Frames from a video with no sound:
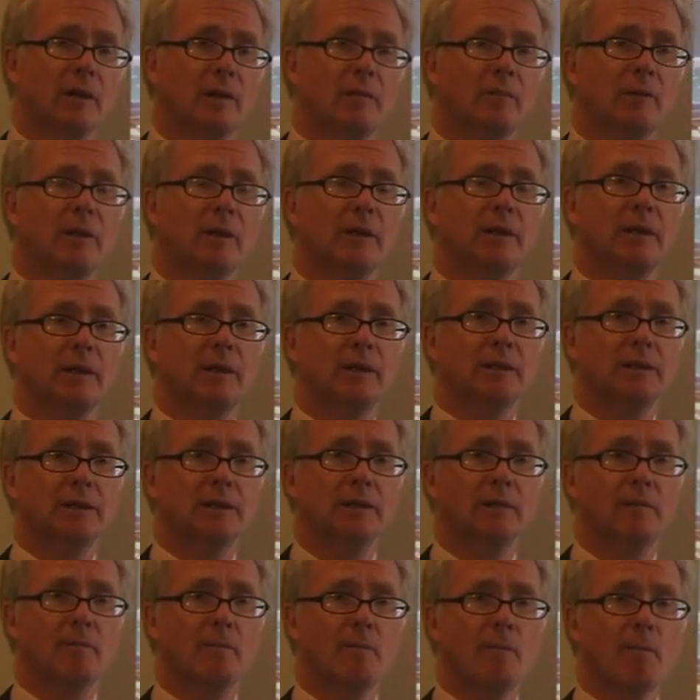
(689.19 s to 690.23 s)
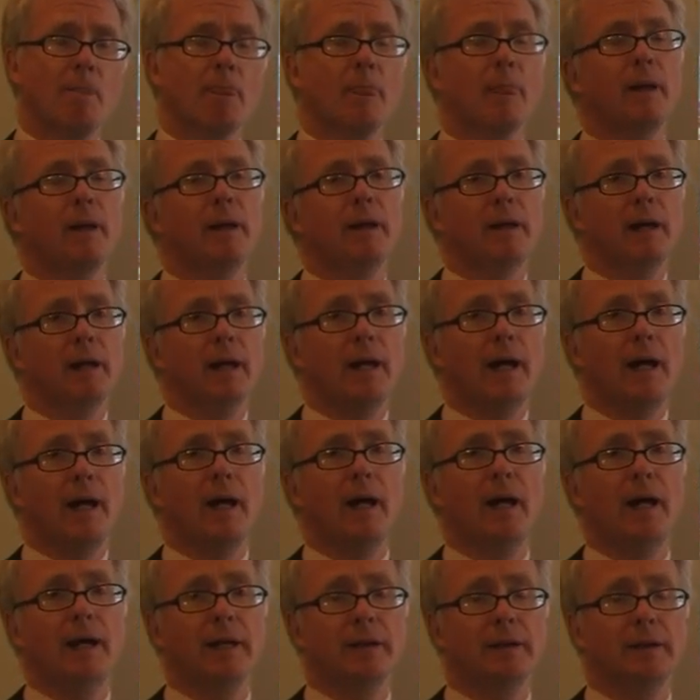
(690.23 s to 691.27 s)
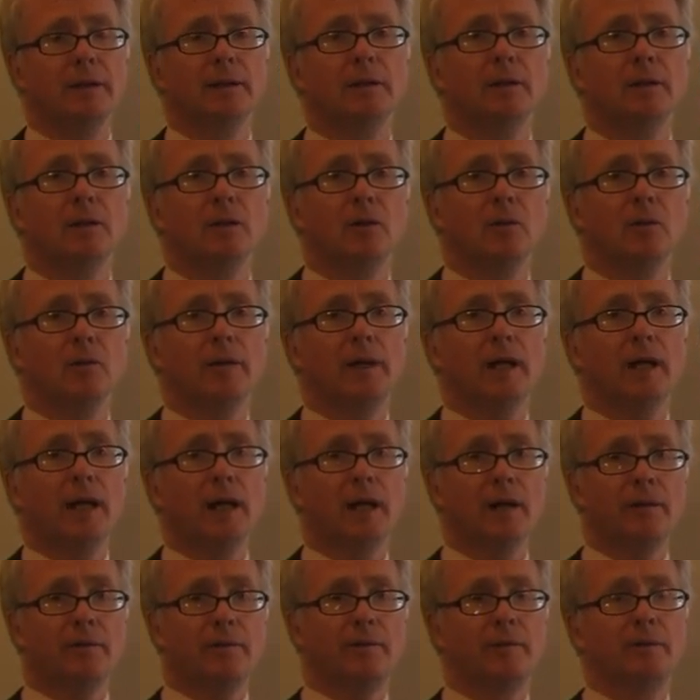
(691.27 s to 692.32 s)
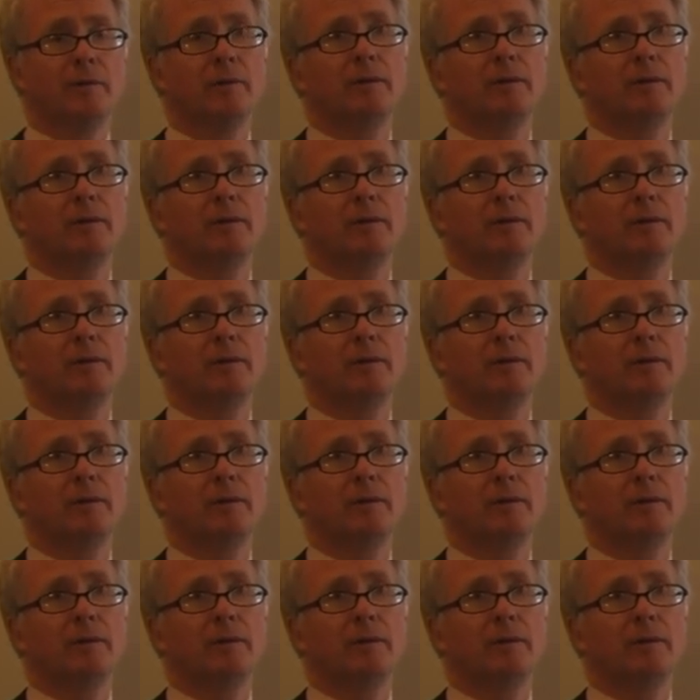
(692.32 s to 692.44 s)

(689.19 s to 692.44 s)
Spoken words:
communities, and we have